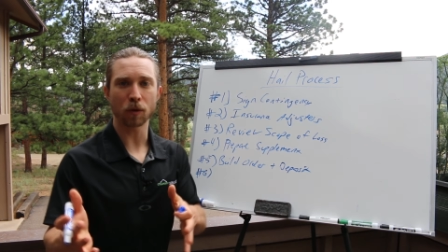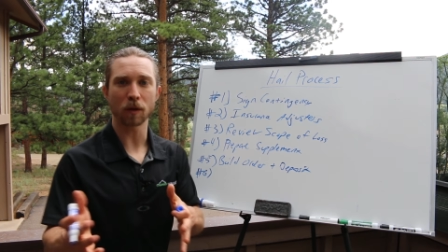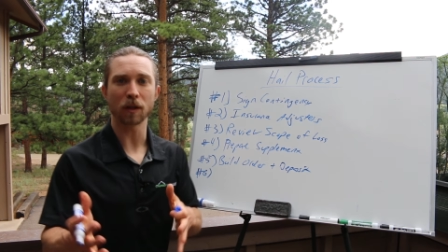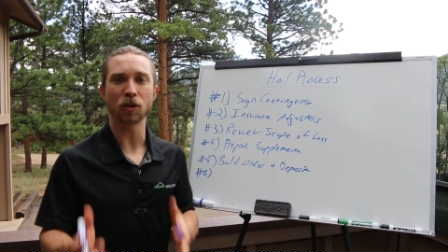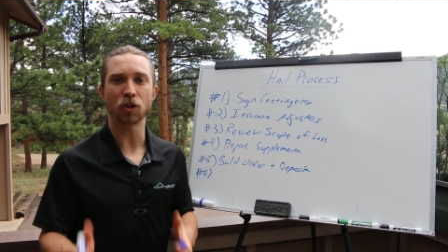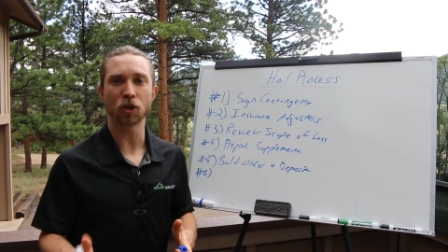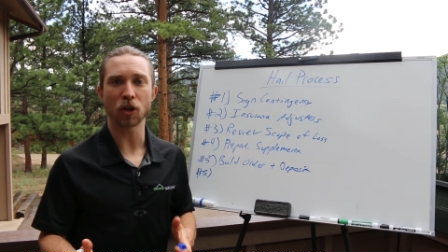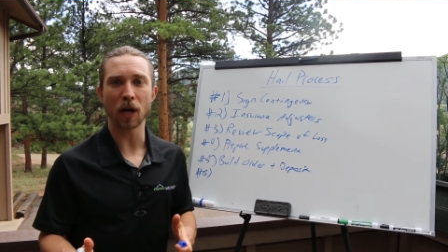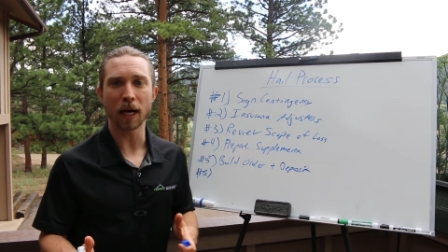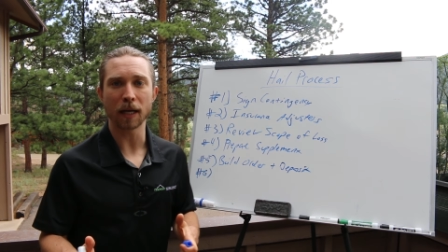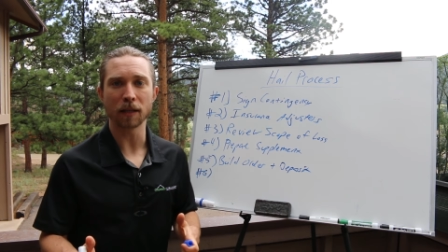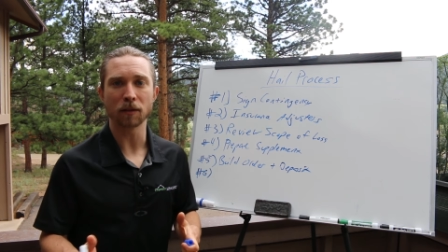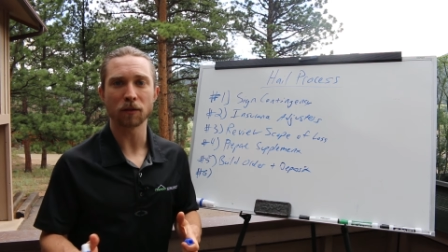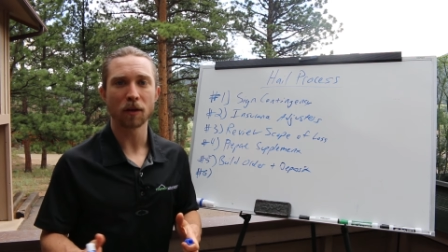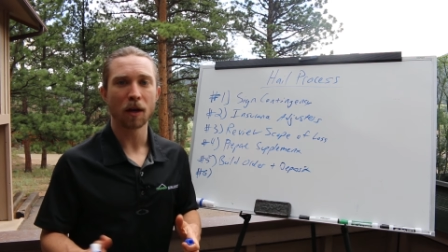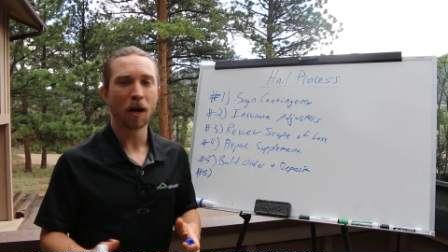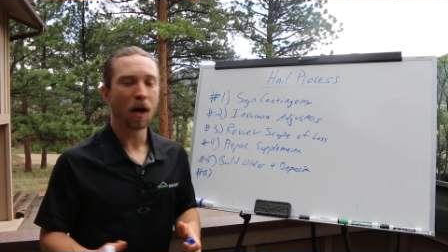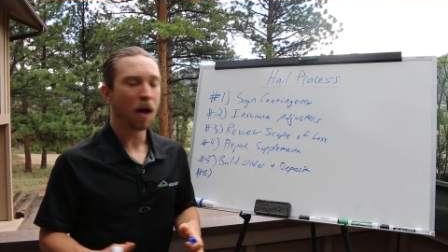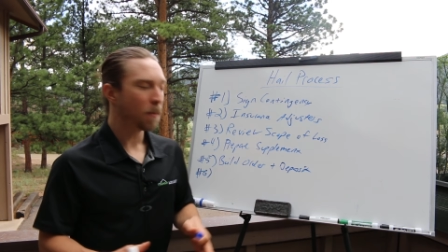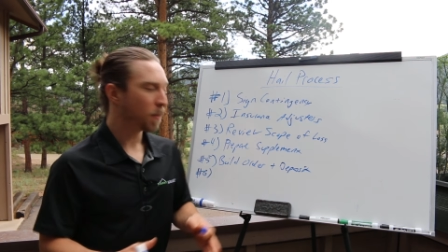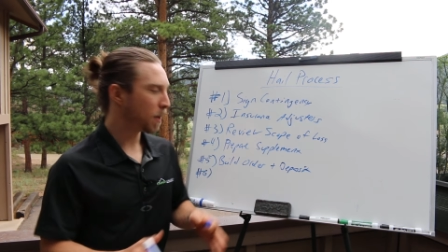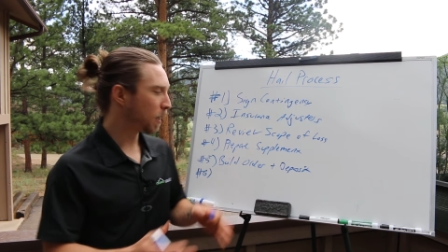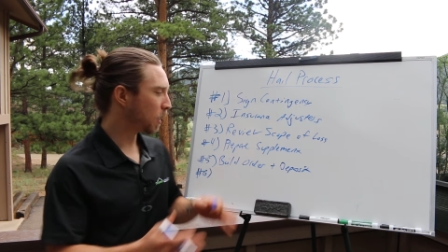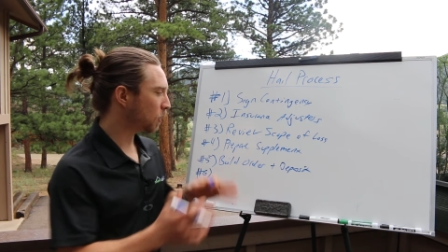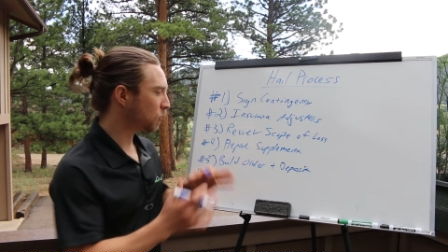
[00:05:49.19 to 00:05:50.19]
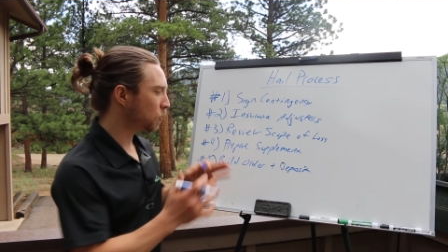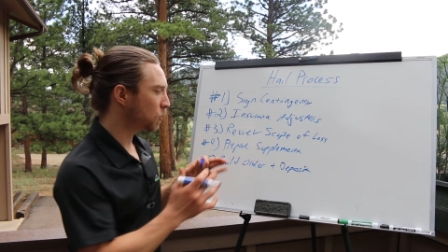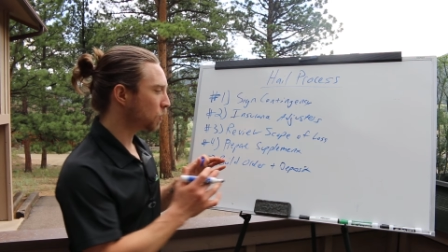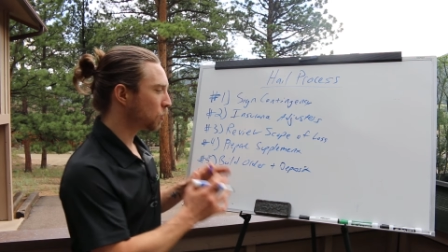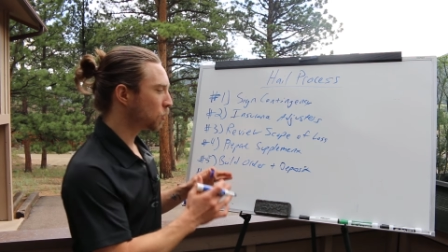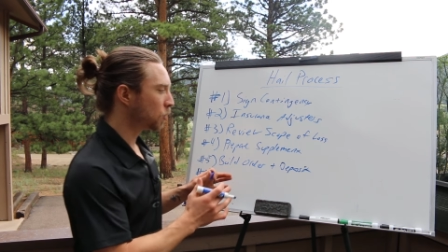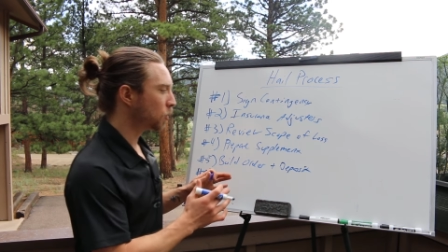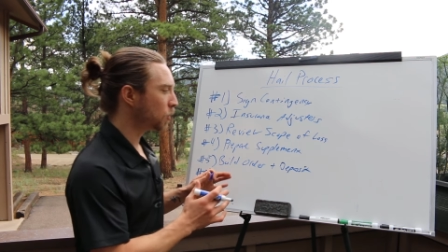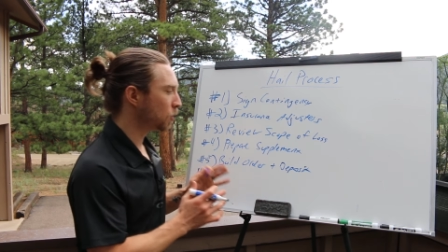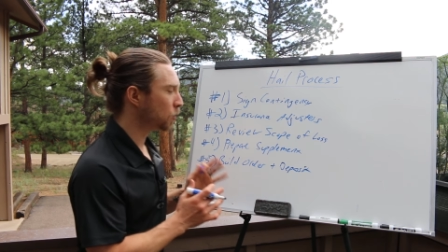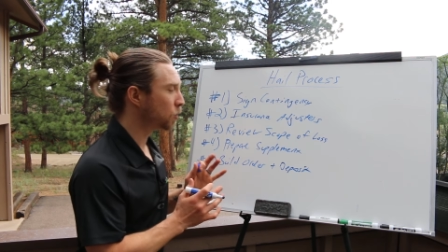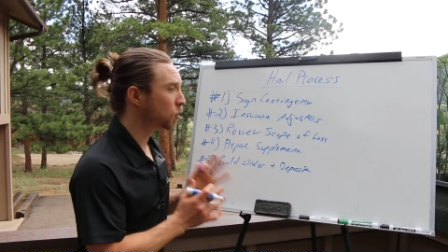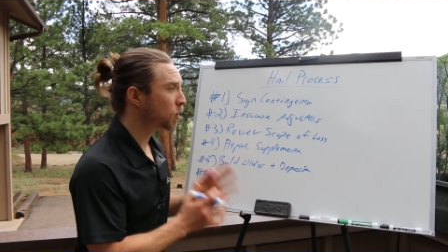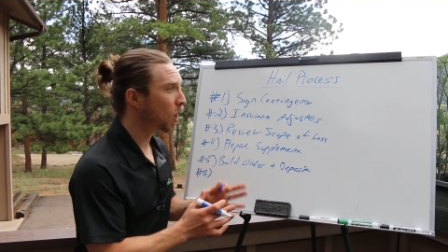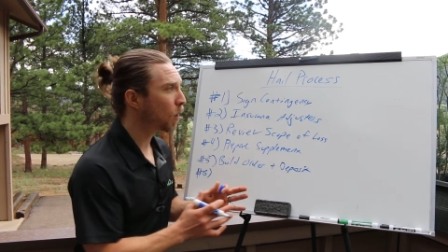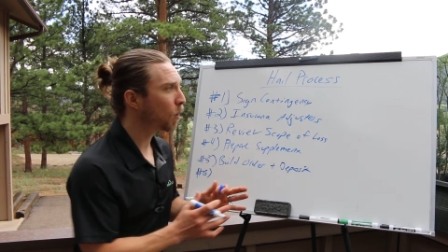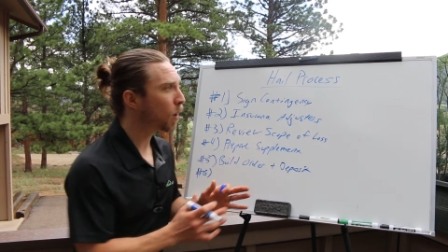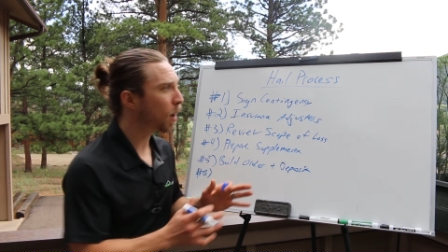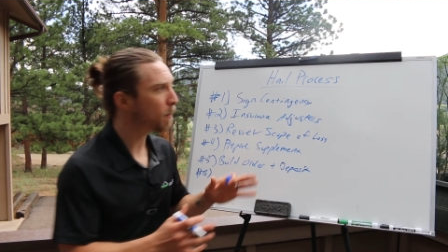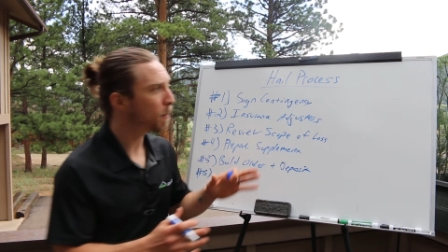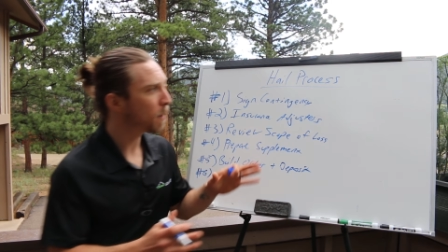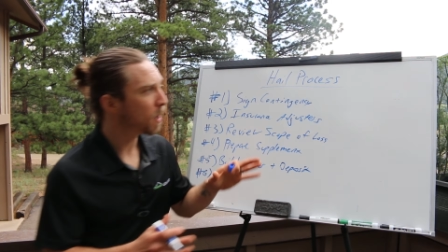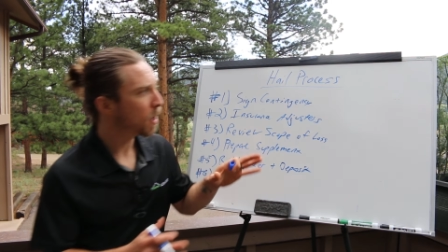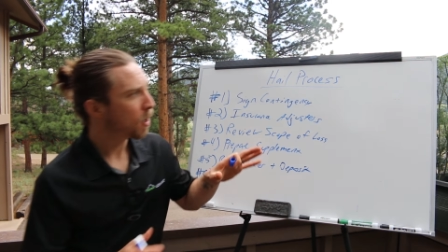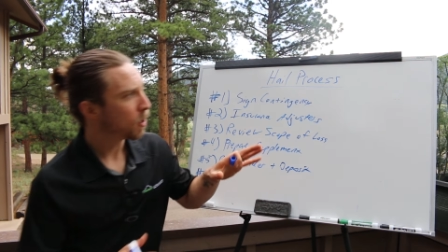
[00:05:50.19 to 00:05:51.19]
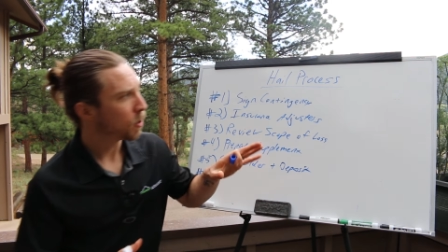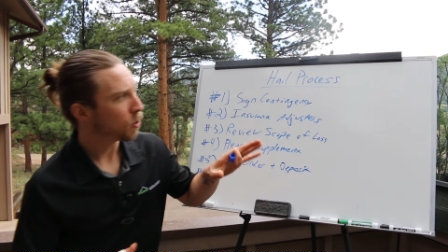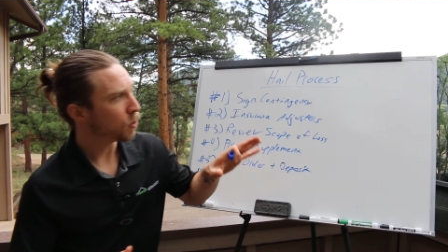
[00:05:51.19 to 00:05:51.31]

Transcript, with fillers: really shines because you, sh you show up,